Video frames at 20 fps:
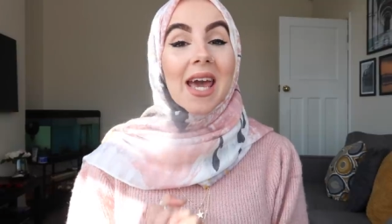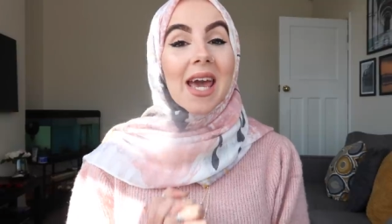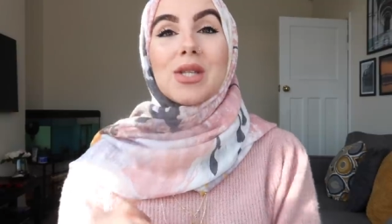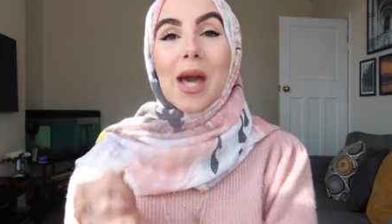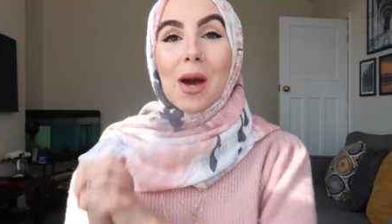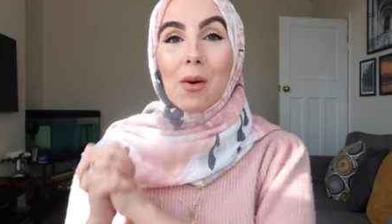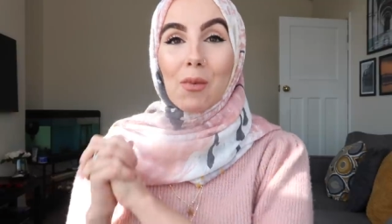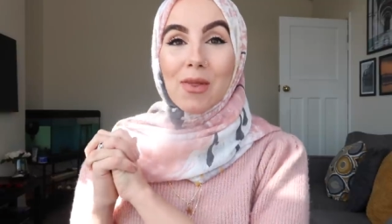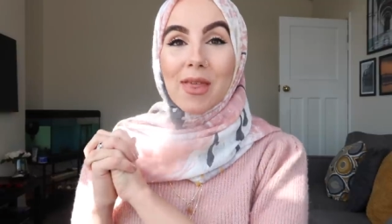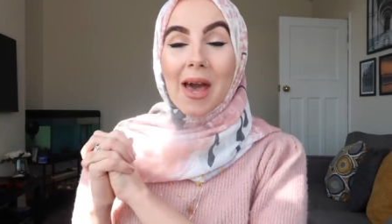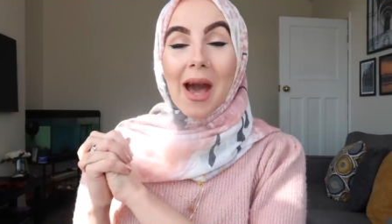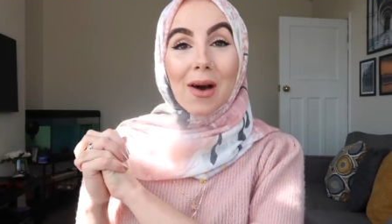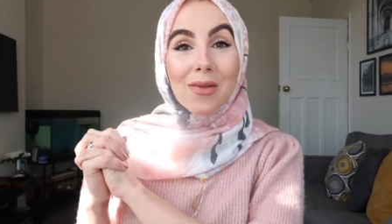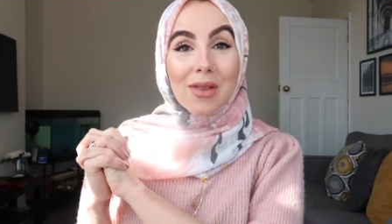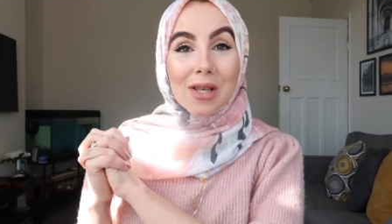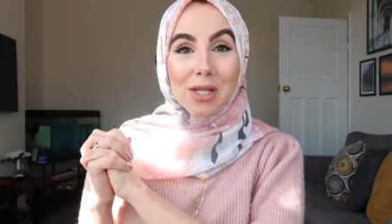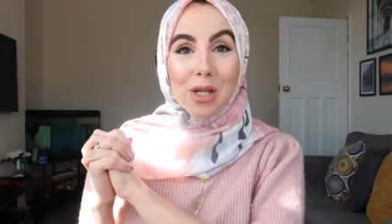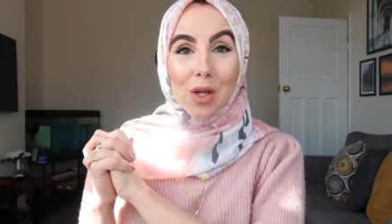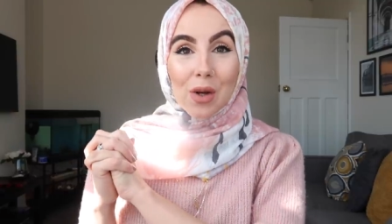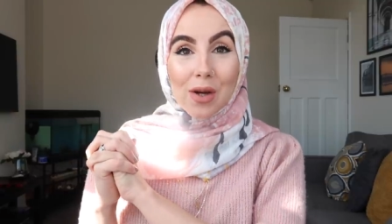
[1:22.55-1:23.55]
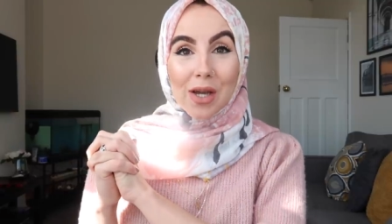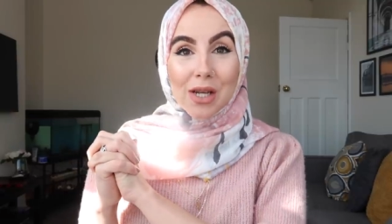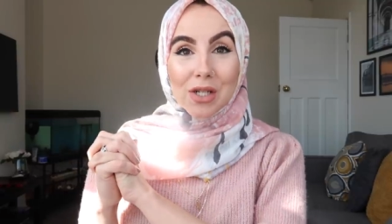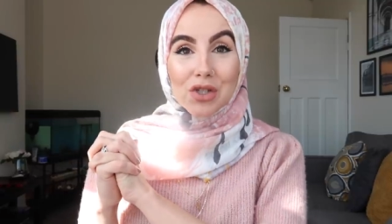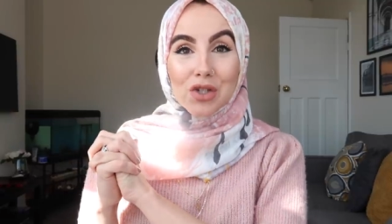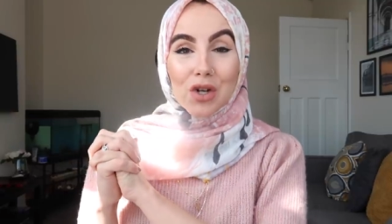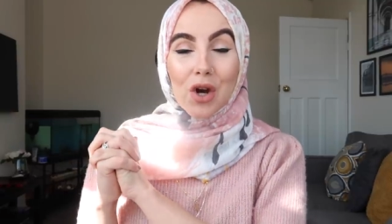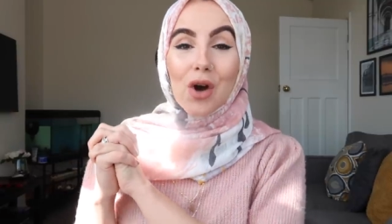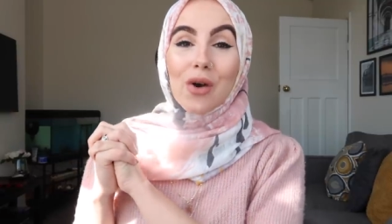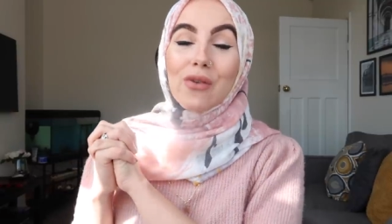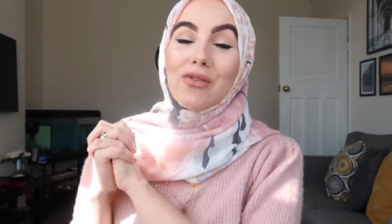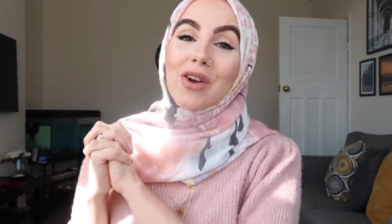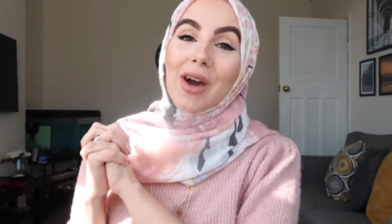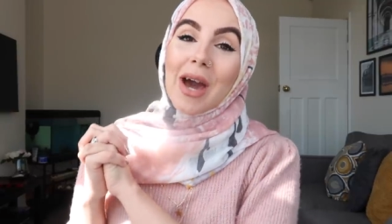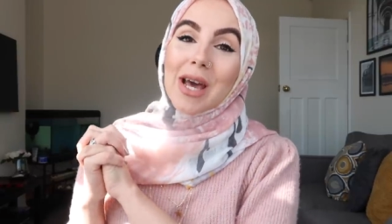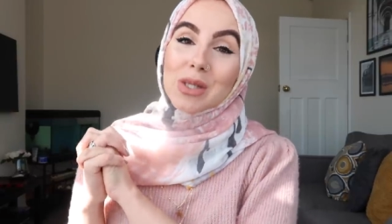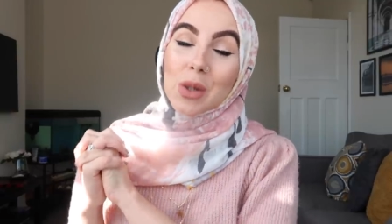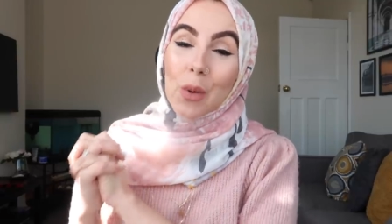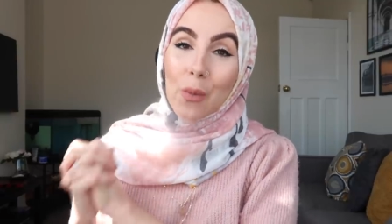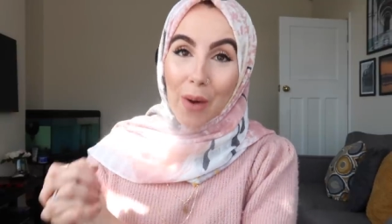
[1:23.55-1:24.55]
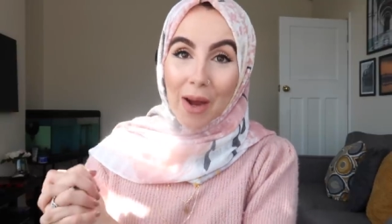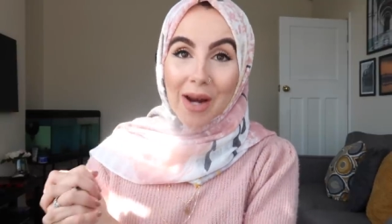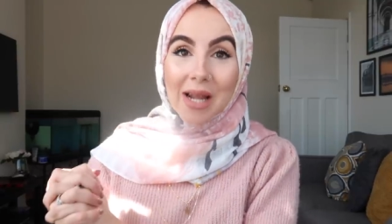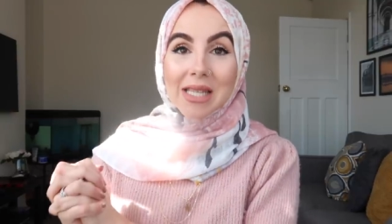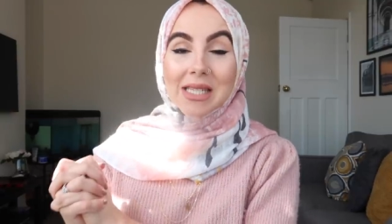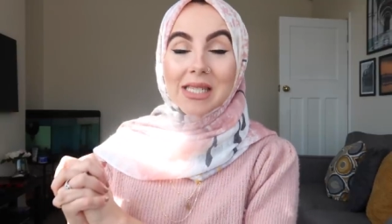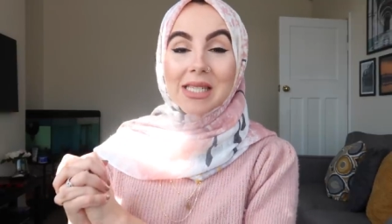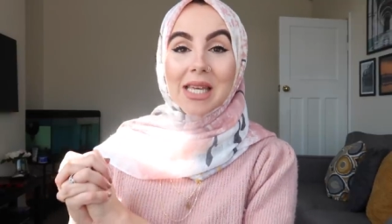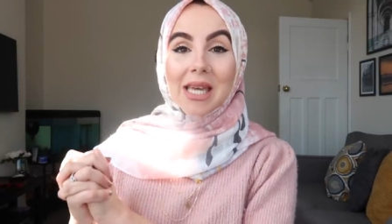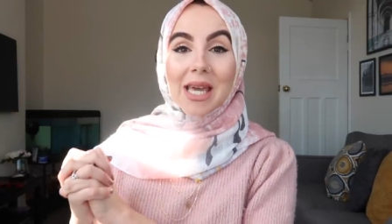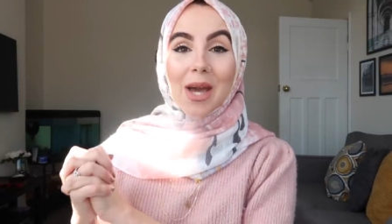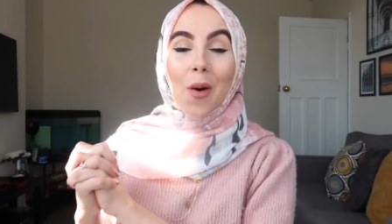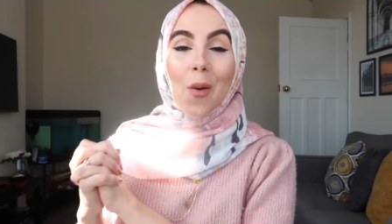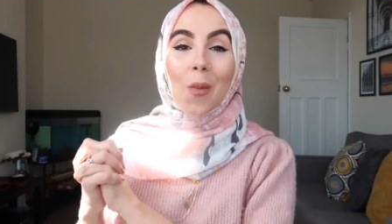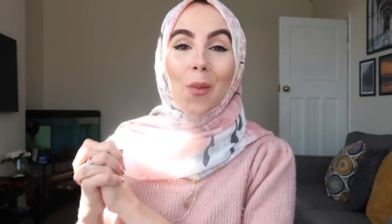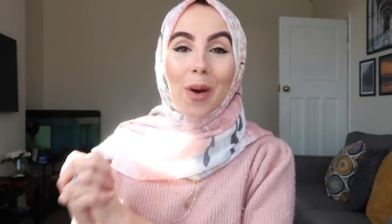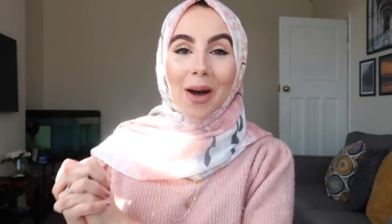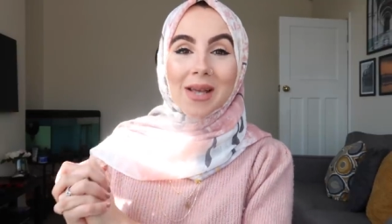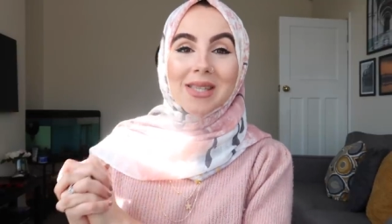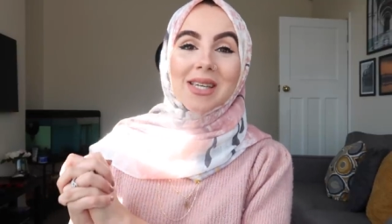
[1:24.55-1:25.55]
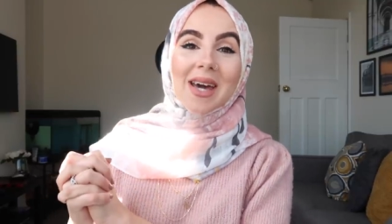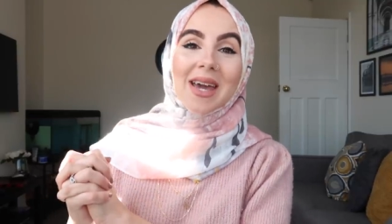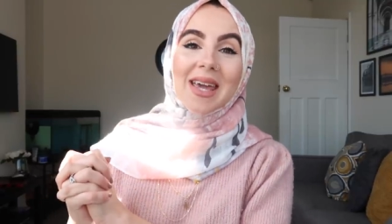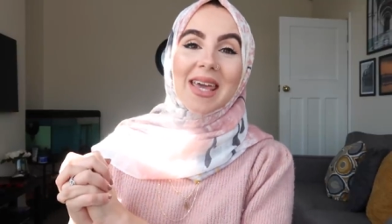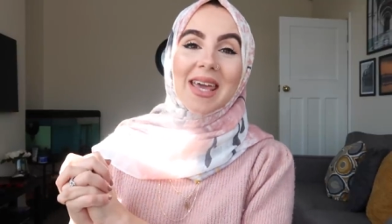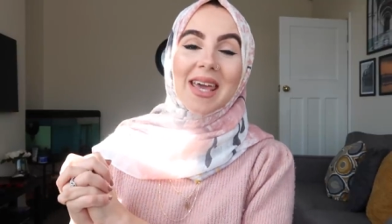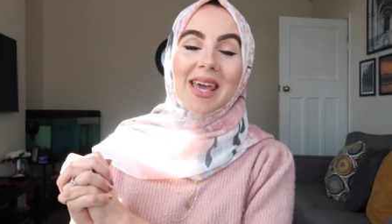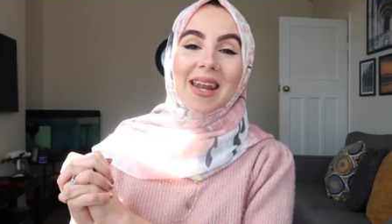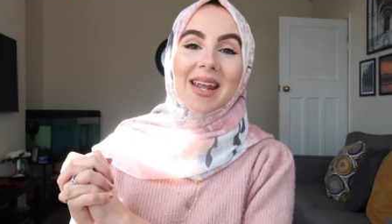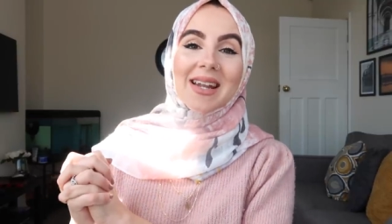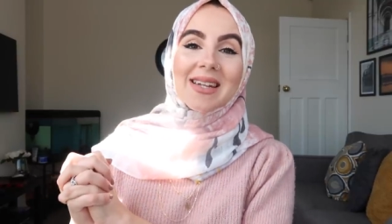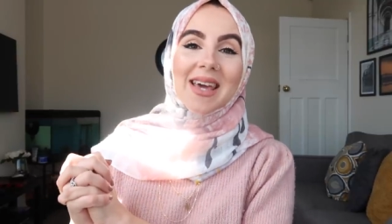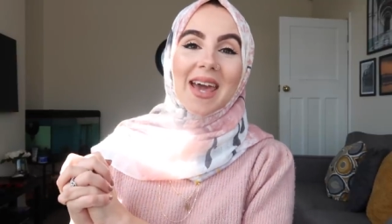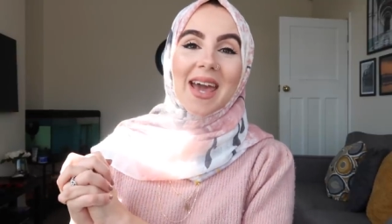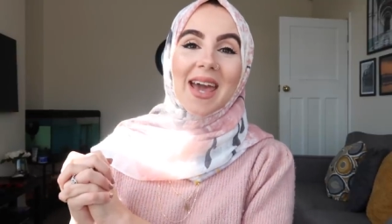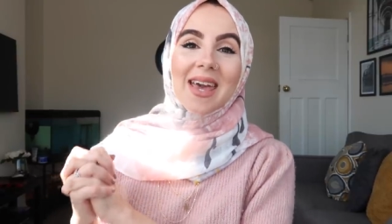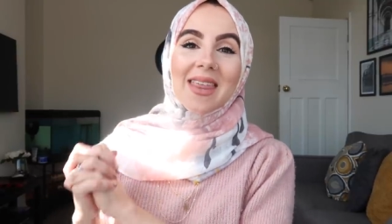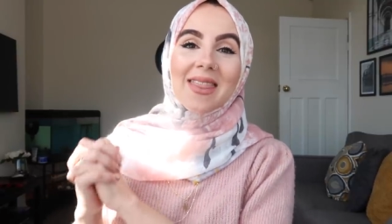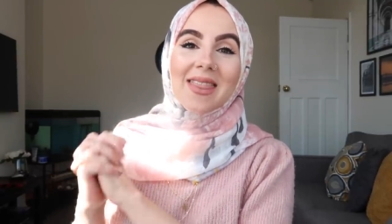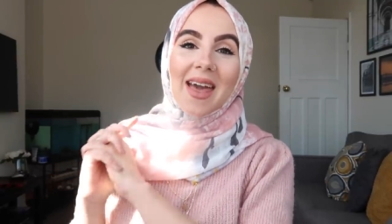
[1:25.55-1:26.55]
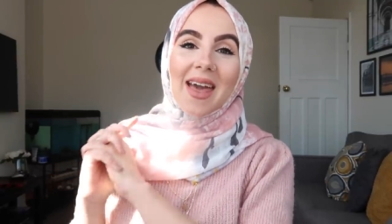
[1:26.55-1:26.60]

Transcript: So yeah, without this long intro, if you guys want to see what I eat in a day,